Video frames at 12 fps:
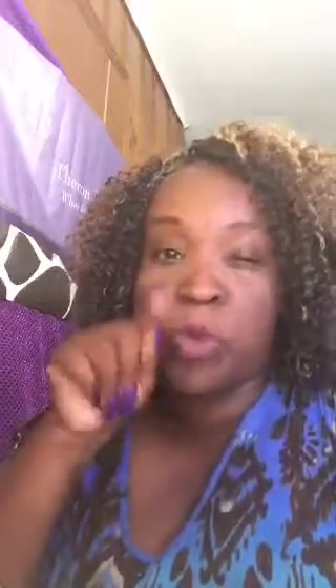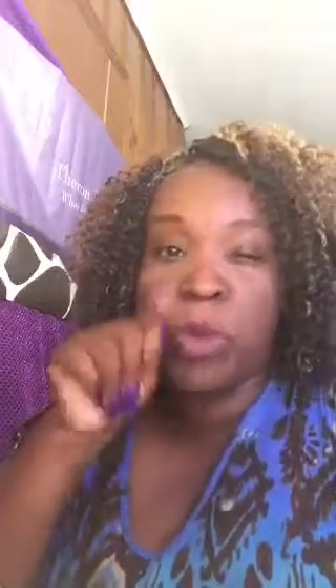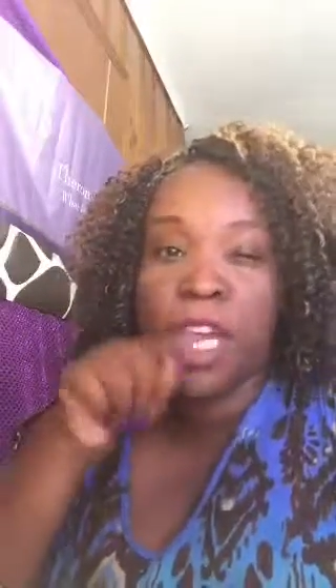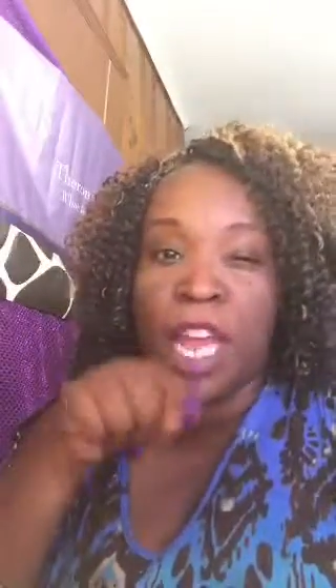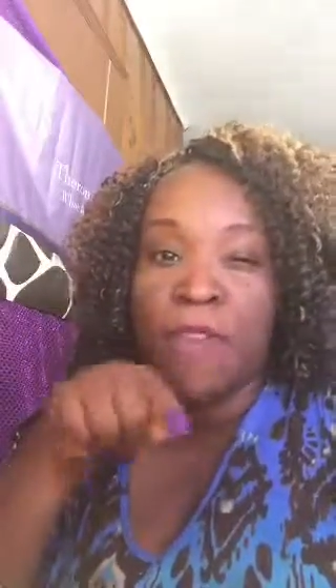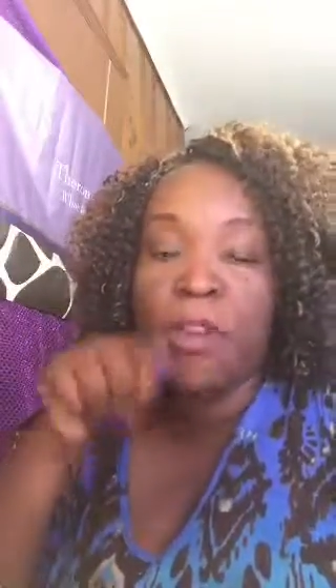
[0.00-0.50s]

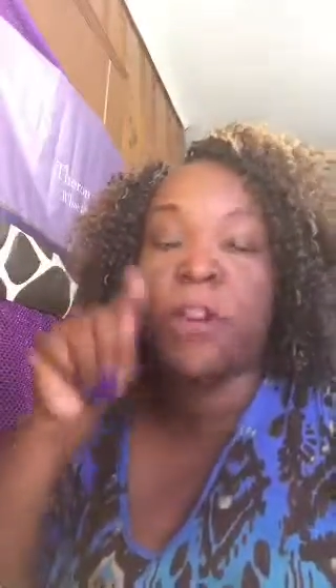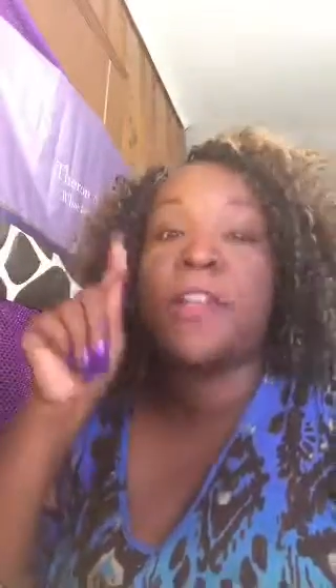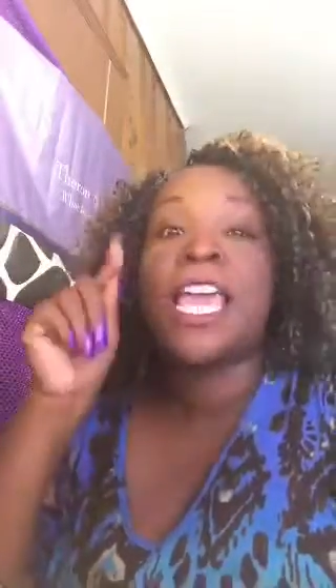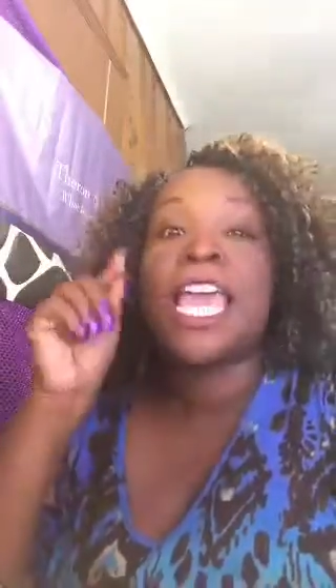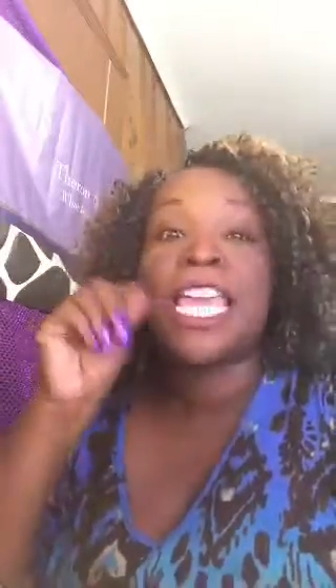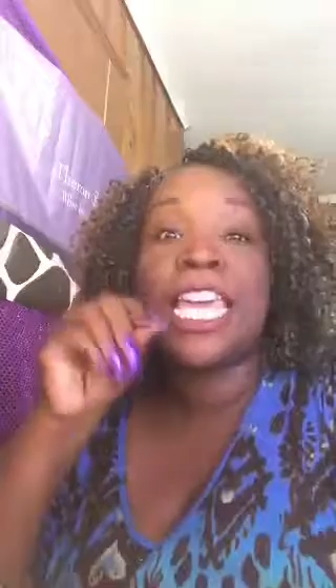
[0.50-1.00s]
Whatever
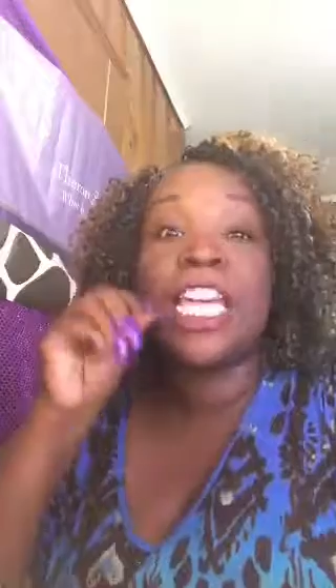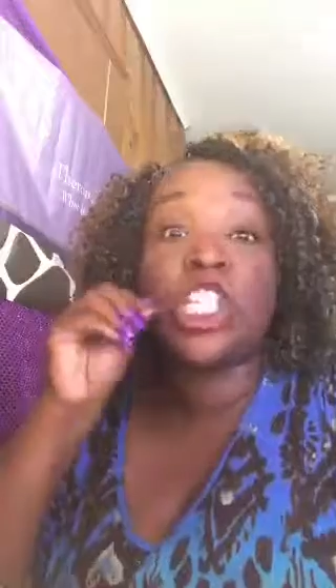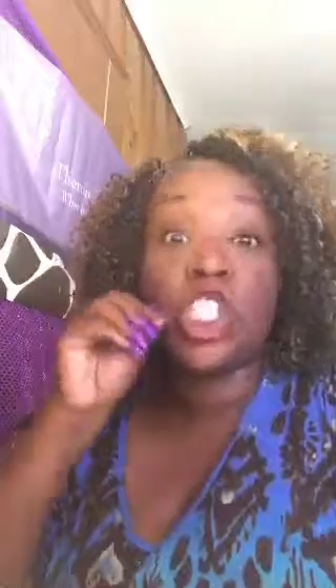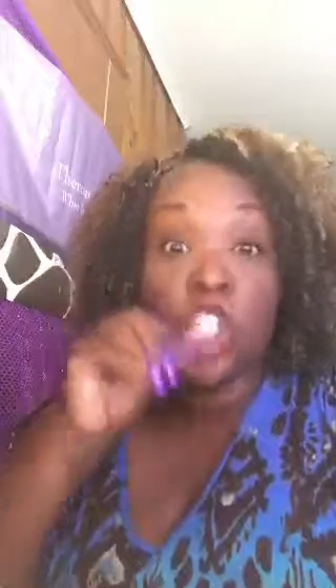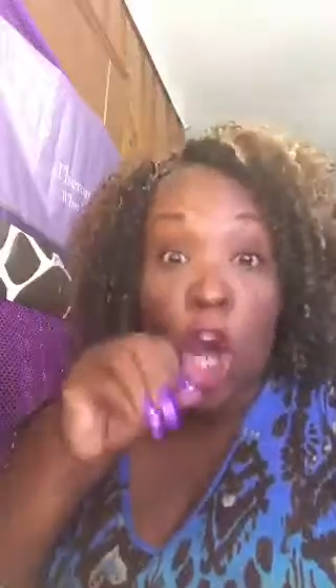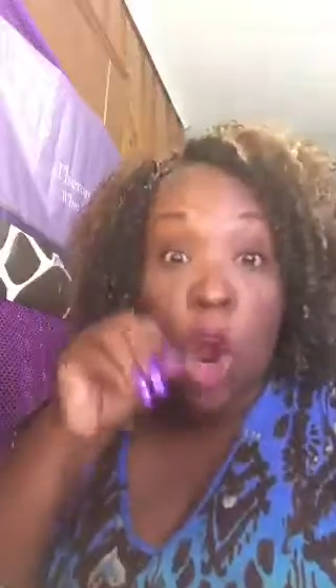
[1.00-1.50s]
he
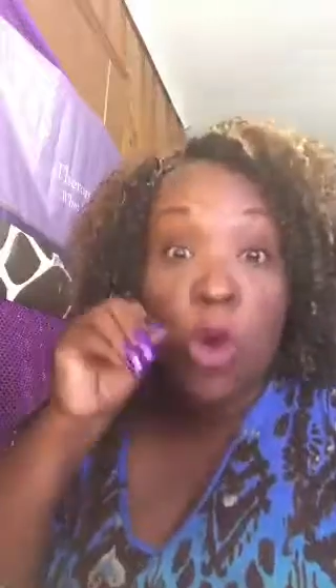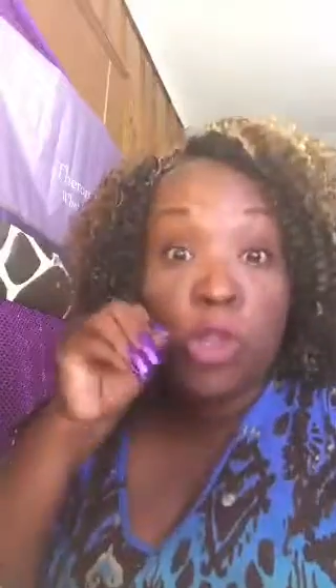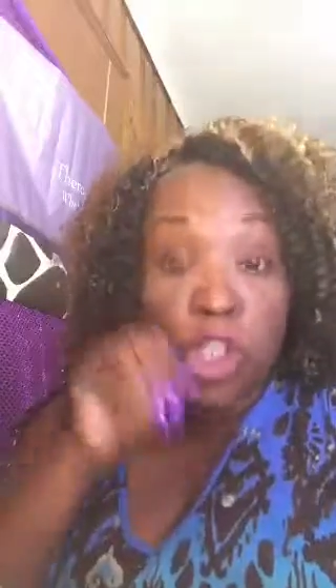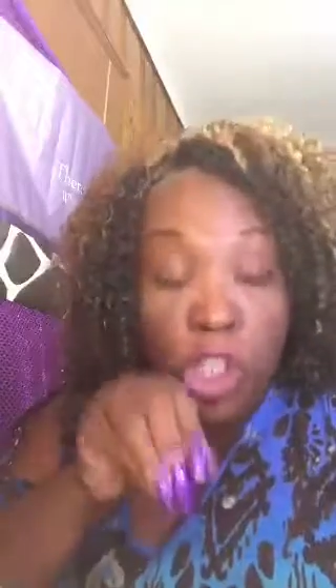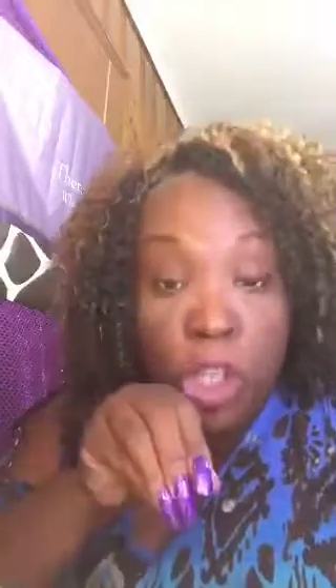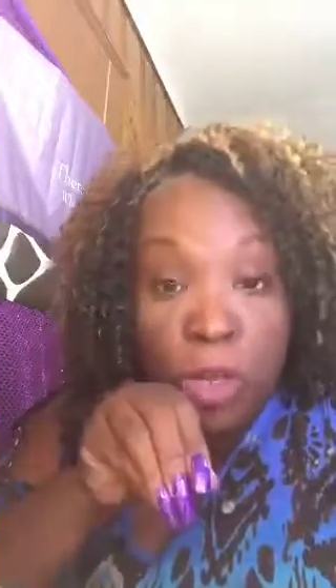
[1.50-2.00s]

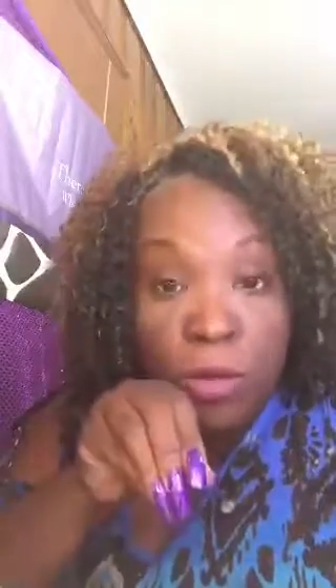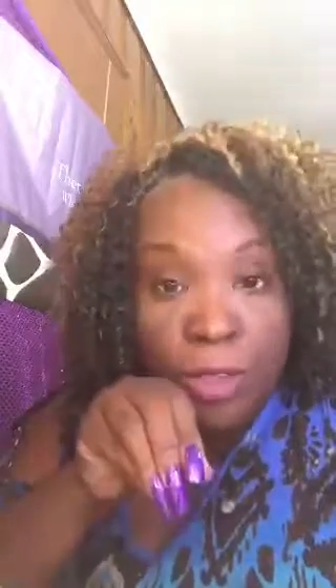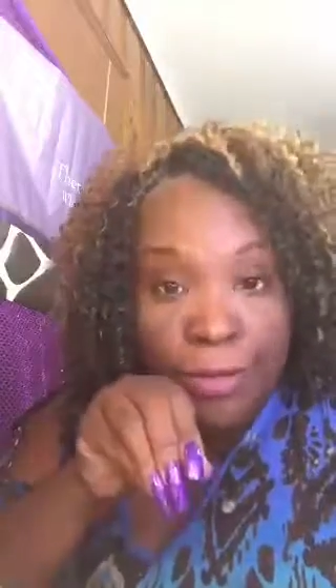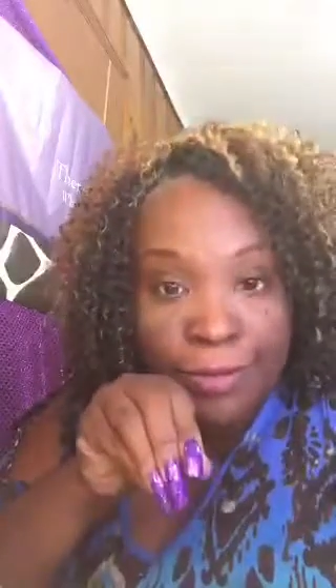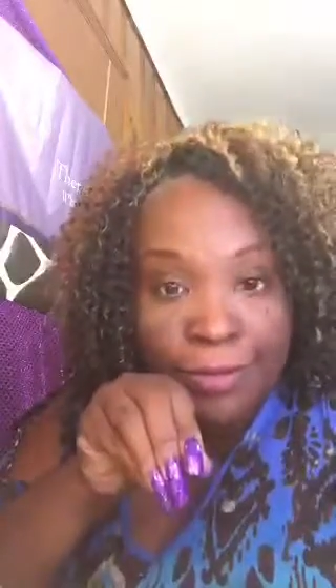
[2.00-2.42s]
shows you,